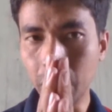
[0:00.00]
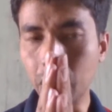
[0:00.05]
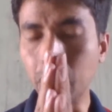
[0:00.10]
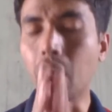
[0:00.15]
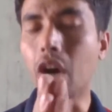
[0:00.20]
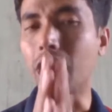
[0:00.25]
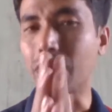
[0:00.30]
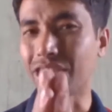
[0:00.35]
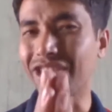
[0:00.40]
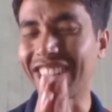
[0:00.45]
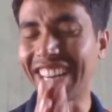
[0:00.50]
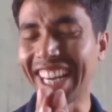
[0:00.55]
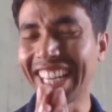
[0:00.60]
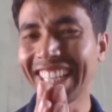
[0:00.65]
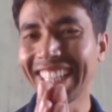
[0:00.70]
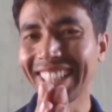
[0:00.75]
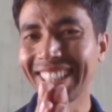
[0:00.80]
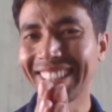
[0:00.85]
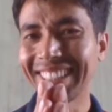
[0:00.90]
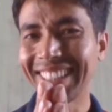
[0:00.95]
loss,
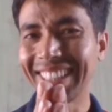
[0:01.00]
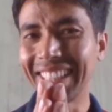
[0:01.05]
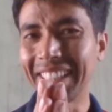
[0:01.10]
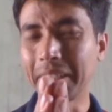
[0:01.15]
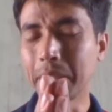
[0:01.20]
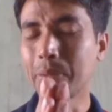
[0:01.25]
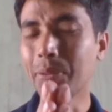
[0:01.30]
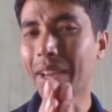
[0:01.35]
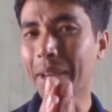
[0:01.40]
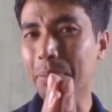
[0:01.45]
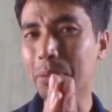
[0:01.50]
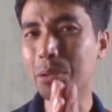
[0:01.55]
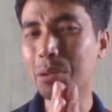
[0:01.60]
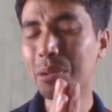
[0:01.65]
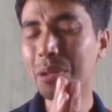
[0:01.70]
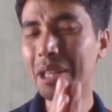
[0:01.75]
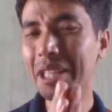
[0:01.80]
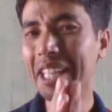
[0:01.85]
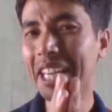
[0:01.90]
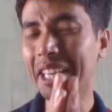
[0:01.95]
right? If you have
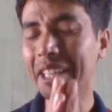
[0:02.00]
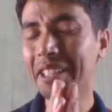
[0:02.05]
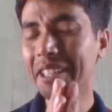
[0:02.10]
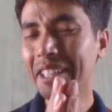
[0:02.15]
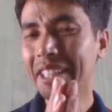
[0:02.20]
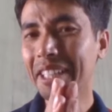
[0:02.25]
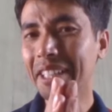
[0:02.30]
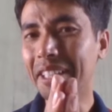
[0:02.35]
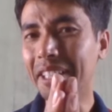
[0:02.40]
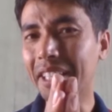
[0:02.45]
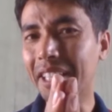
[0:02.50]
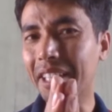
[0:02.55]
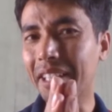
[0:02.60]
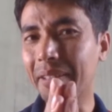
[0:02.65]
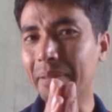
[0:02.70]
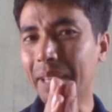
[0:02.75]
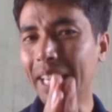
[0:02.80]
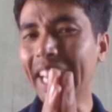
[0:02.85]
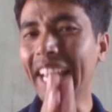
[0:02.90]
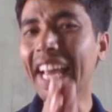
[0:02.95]
sold that
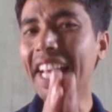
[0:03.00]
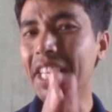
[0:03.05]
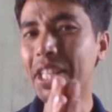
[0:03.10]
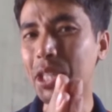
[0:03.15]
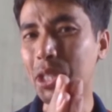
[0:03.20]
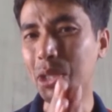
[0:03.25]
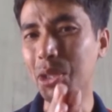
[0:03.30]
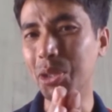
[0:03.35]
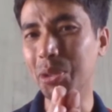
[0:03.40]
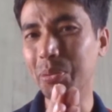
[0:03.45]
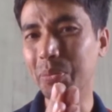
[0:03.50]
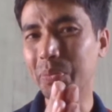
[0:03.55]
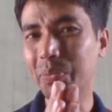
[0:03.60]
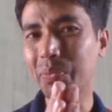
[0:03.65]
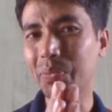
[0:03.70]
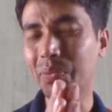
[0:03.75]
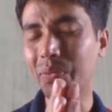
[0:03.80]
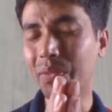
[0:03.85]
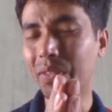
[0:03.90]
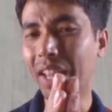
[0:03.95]
AICO
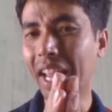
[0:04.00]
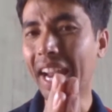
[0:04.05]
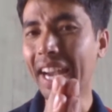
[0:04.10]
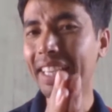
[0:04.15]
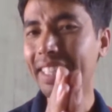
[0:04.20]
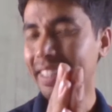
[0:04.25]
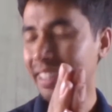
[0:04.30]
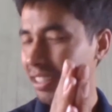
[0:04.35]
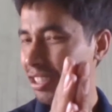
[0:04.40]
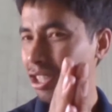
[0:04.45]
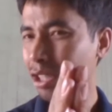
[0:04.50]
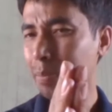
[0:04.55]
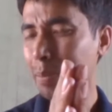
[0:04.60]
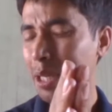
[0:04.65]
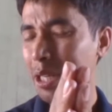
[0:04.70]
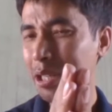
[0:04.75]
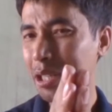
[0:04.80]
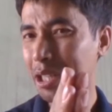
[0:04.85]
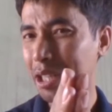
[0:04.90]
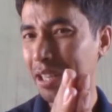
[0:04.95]
at
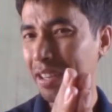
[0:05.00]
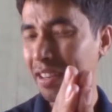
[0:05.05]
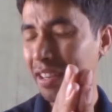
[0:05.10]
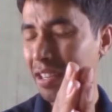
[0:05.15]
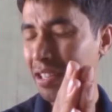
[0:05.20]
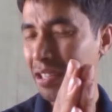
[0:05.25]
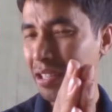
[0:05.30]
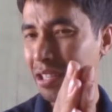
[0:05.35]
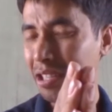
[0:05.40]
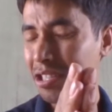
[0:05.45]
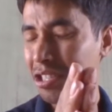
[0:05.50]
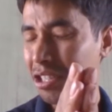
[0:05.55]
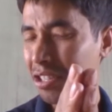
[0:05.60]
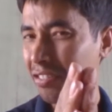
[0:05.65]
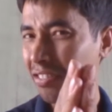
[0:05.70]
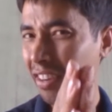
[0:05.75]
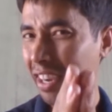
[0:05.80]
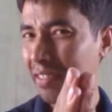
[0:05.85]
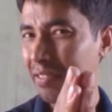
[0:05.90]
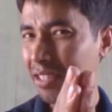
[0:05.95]

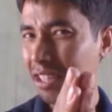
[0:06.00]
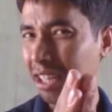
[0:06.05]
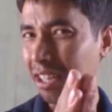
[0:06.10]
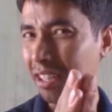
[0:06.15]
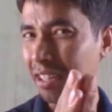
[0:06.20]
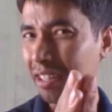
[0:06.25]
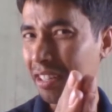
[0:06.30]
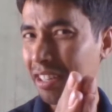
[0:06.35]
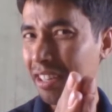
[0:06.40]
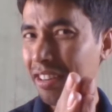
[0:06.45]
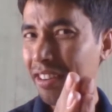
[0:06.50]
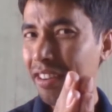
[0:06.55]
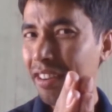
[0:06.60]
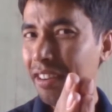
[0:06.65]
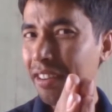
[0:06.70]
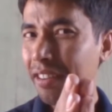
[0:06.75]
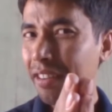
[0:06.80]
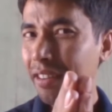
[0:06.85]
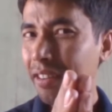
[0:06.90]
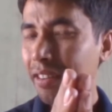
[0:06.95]
$0.05,
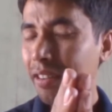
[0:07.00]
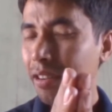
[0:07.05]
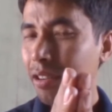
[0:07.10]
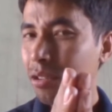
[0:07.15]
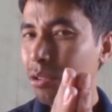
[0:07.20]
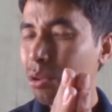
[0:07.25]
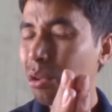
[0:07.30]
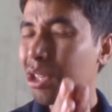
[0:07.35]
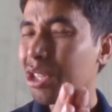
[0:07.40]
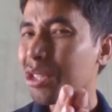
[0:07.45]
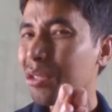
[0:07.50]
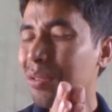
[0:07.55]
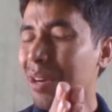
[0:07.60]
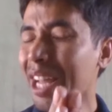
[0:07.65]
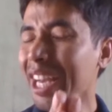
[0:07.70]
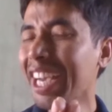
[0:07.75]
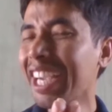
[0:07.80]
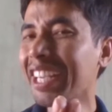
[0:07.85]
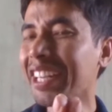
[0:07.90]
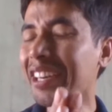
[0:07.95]
though
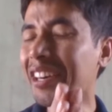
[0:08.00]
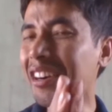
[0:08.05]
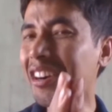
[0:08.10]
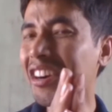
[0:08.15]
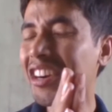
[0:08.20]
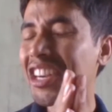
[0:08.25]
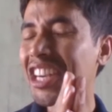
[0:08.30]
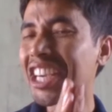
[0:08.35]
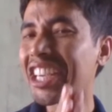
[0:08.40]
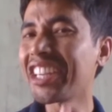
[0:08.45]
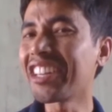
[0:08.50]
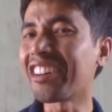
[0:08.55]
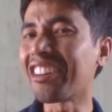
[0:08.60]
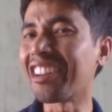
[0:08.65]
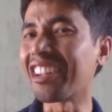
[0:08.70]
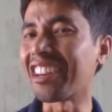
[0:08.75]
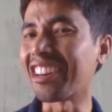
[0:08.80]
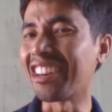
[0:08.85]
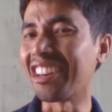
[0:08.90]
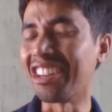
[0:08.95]
you are at
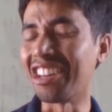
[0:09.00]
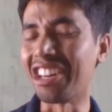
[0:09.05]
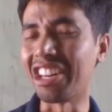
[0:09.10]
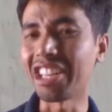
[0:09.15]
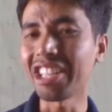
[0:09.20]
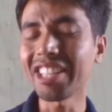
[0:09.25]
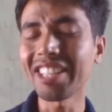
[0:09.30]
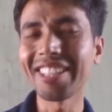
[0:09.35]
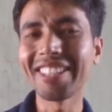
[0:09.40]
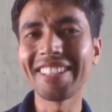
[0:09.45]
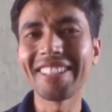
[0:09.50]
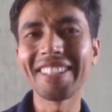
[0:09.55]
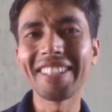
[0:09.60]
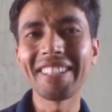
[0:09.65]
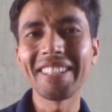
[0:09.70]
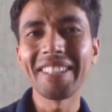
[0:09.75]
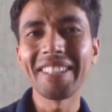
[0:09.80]
$100 loss,